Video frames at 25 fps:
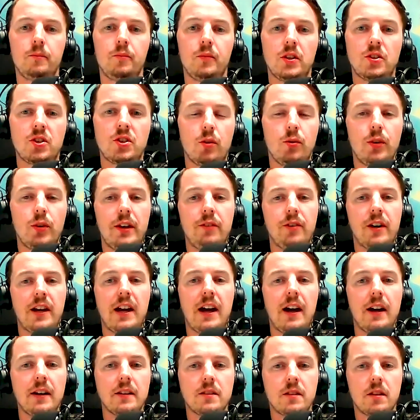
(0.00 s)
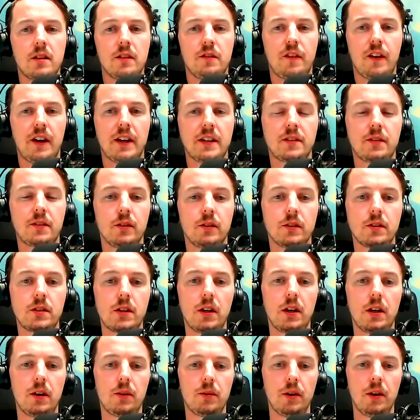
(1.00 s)
So in regards to the festivals,
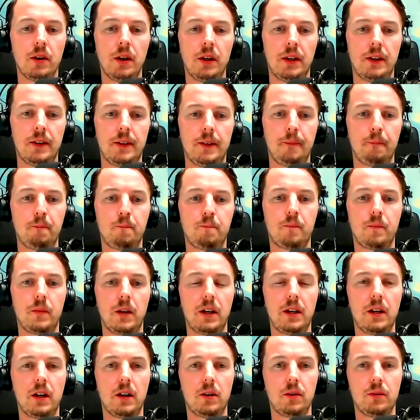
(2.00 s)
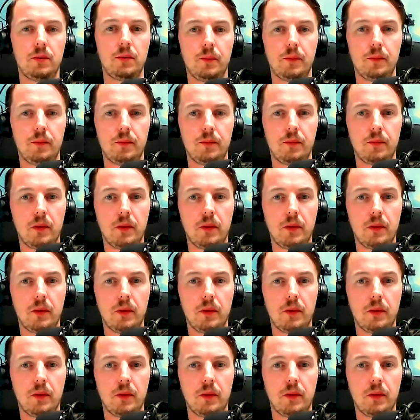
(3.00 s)
I know,